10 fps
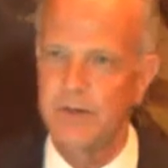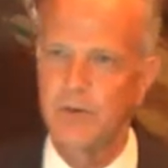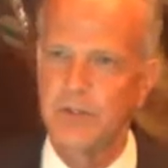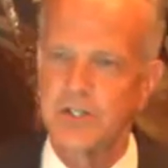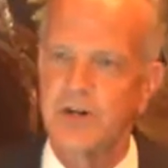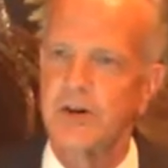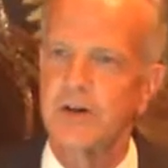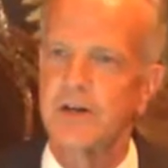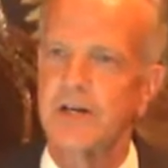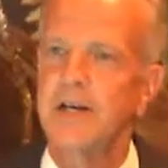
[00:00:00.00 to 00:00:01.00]
was
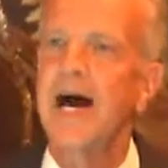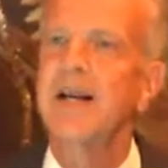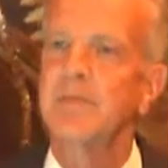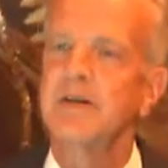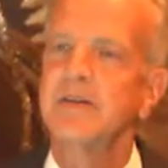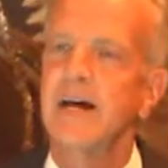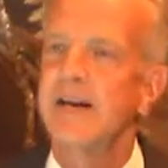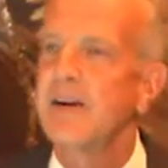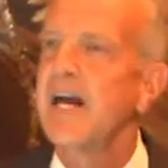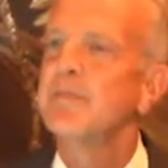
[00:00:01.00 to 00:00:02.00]
under indictment. That
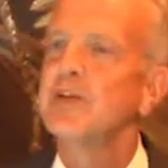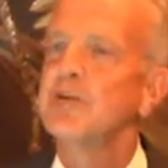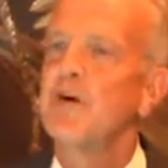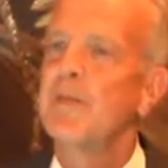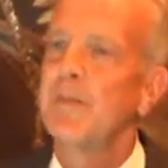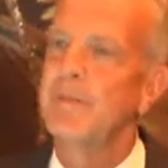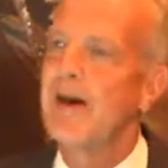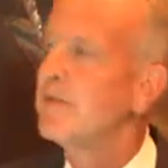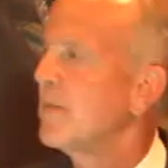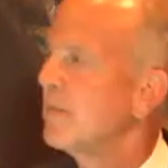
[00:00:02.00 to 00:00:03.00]
indictment, you may
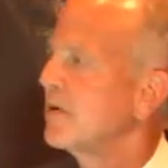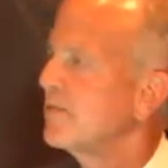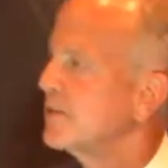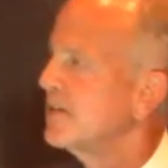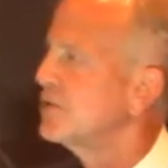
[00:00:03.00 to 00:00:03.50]
remember, for Ted